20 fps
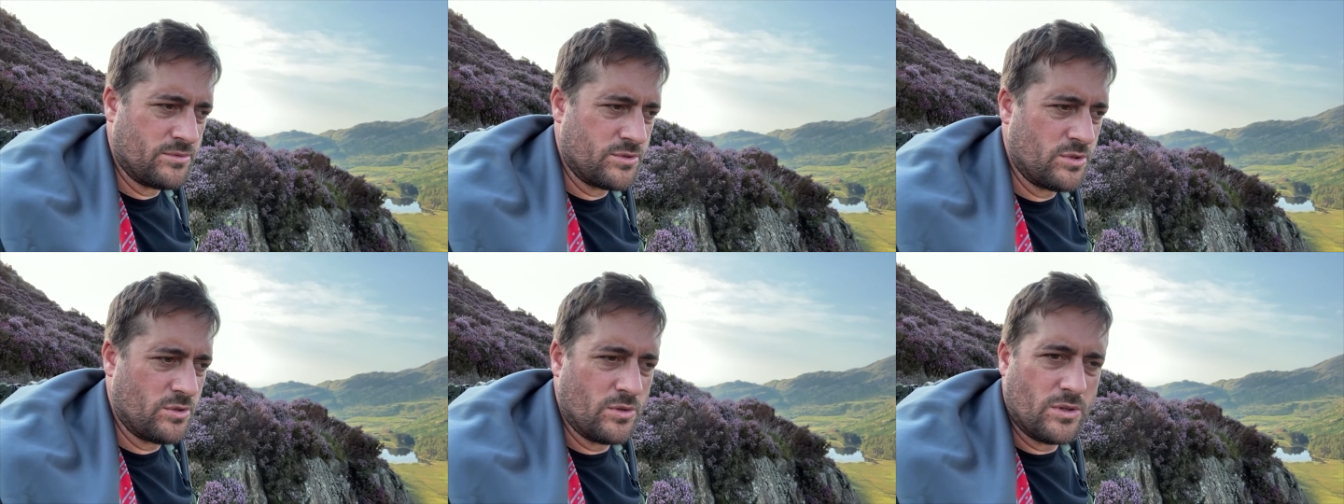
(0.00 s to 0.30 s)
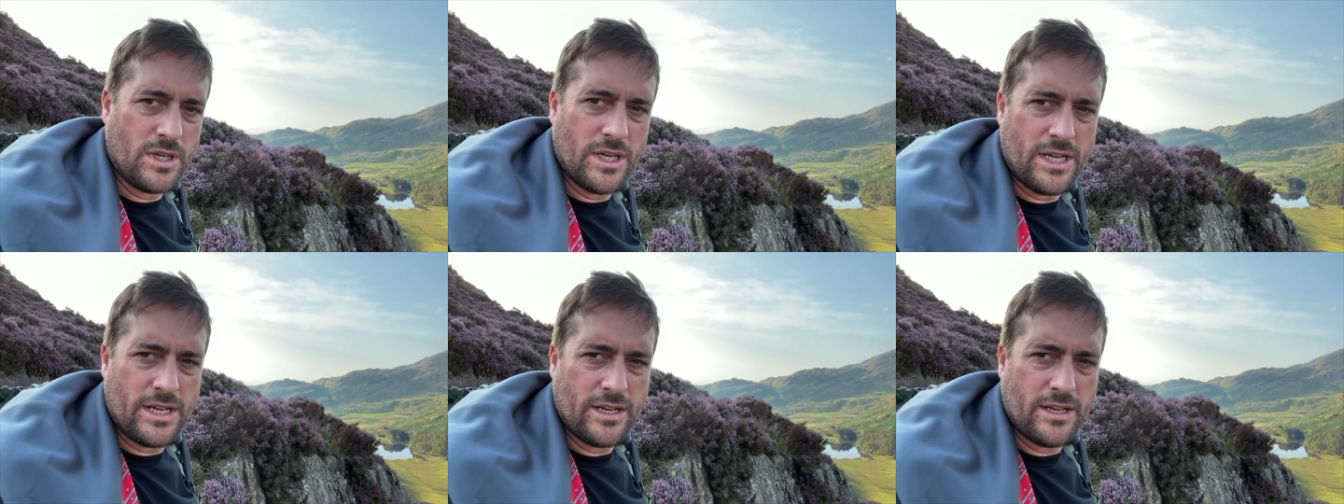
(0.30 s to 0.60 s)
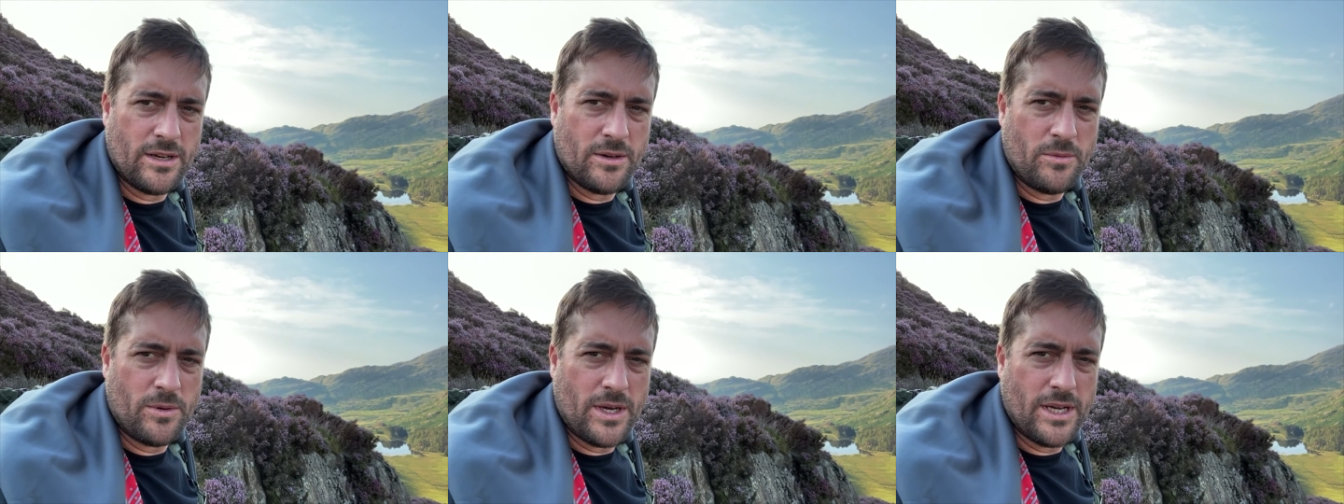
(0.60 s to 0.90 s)
sort of glad
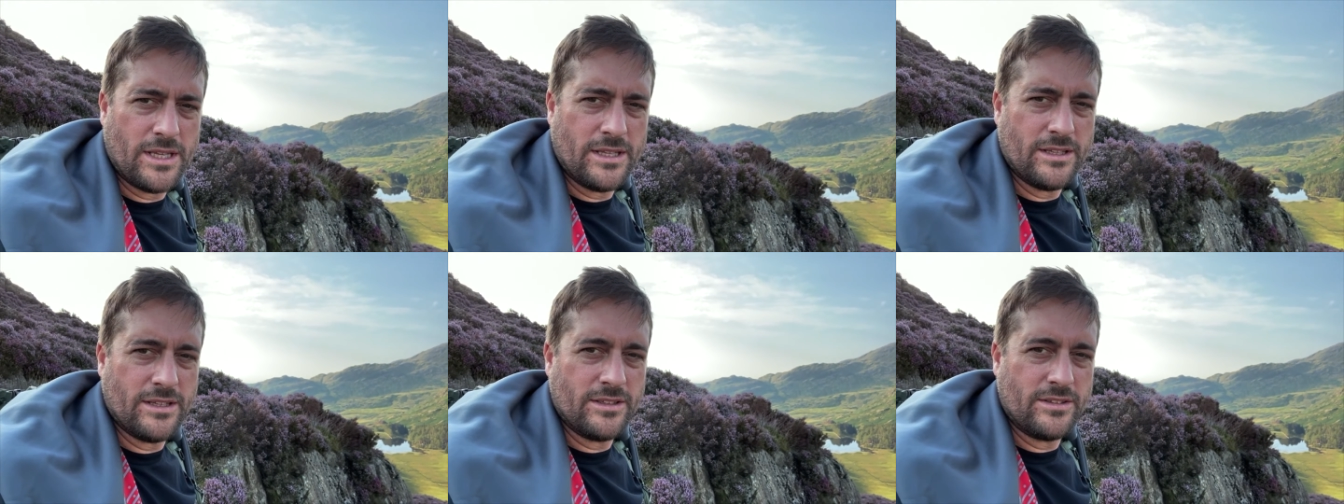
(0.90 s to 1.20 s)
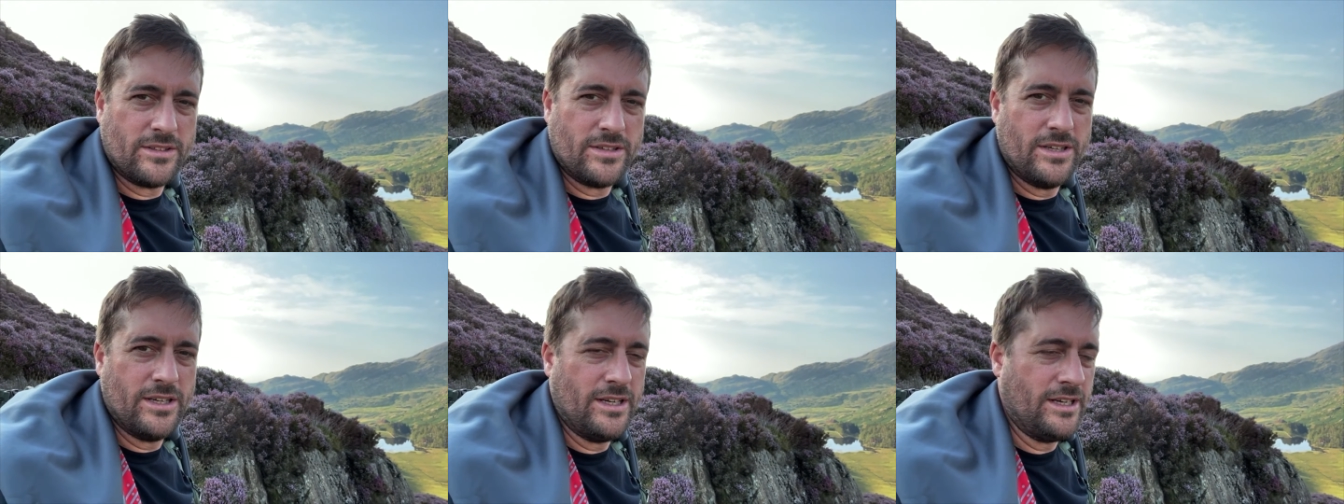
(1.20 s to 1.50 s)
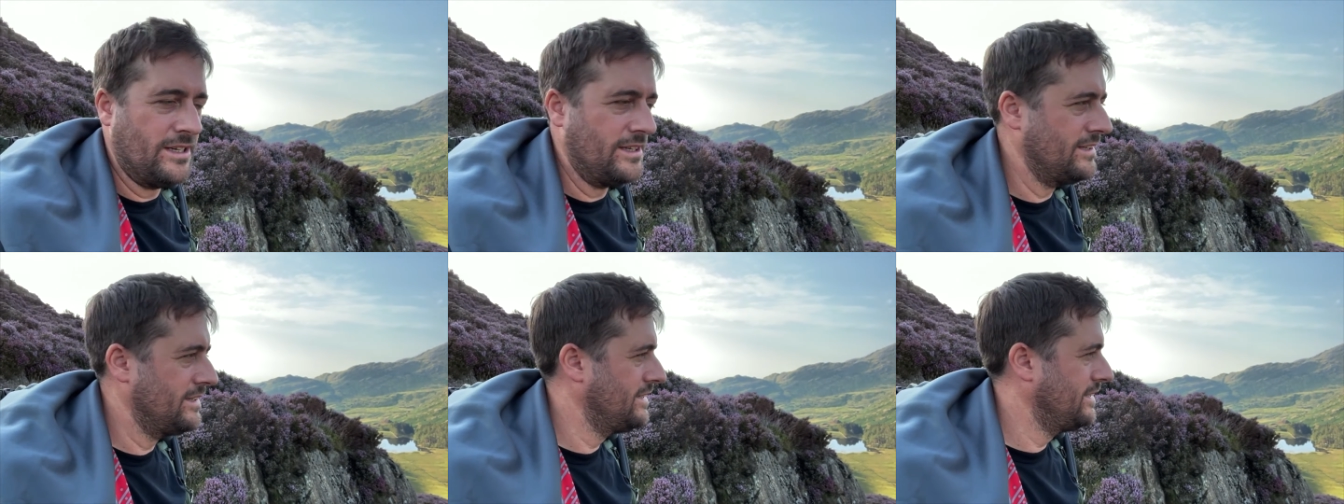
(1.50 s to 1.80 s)
in a way
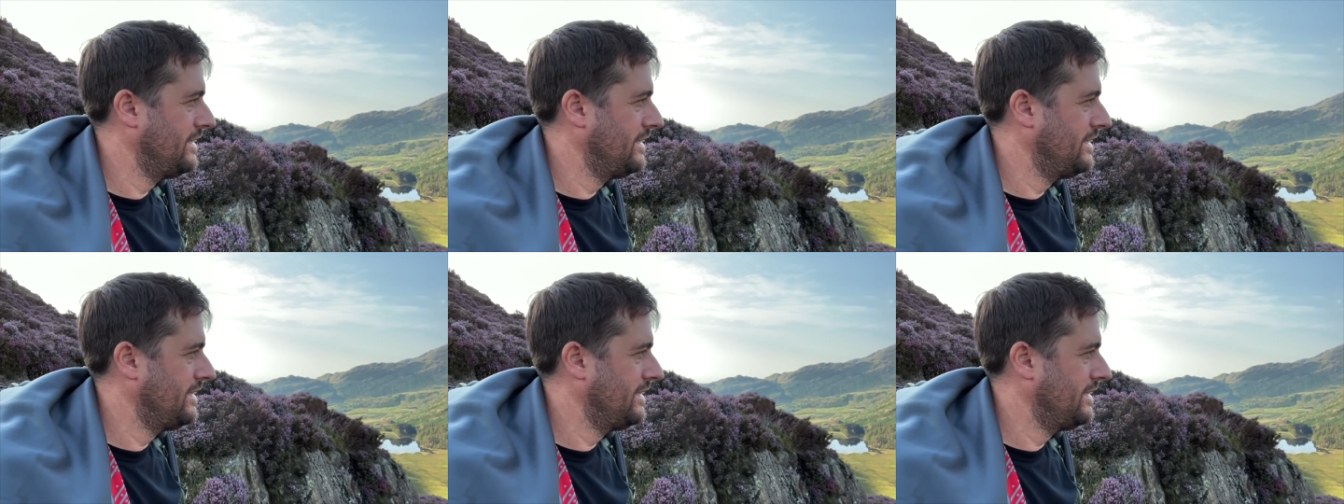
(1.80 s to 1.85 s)
that